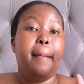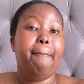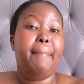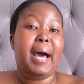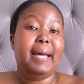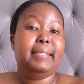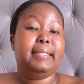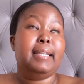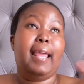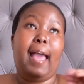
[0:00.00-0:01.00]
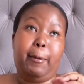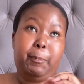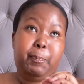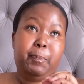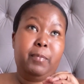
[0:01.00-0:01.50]
But yeah,
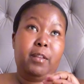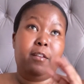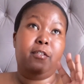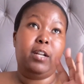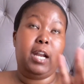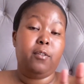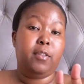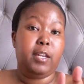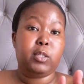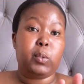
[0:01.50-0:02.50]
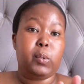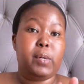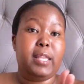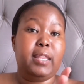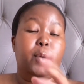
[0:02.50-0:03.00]
for now that is all.
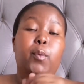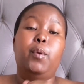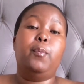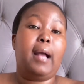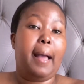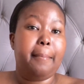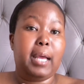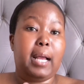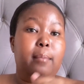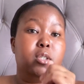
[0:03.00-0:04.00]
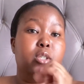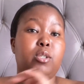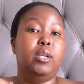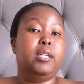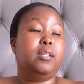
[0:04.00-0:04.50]
And then when we come back, I'm just
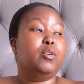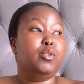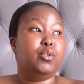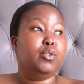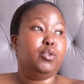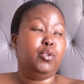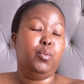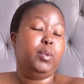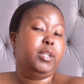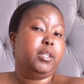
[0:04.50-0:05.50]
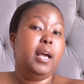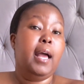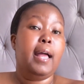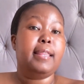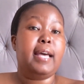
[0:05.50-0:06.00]
gonna continue with
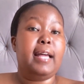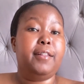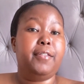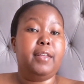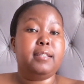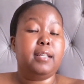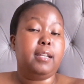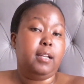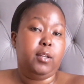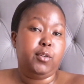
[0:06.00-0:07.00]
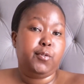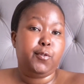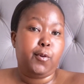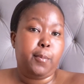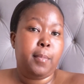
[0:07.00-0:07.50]
the other things that I learned
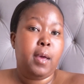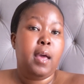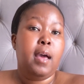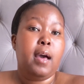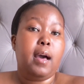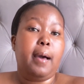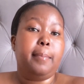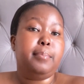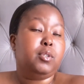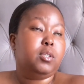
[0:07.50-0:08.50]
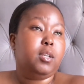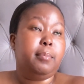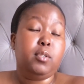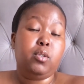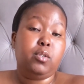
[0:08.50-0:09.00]
from a
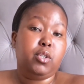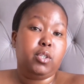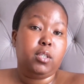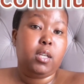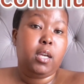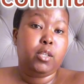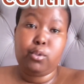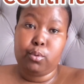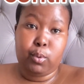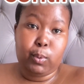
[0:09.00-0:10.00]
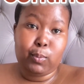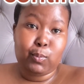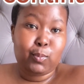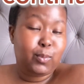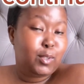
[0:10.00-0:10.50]
beautician school.
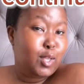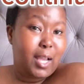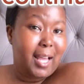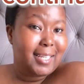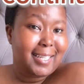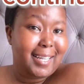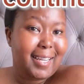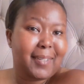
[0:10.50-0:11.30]
See you guys later.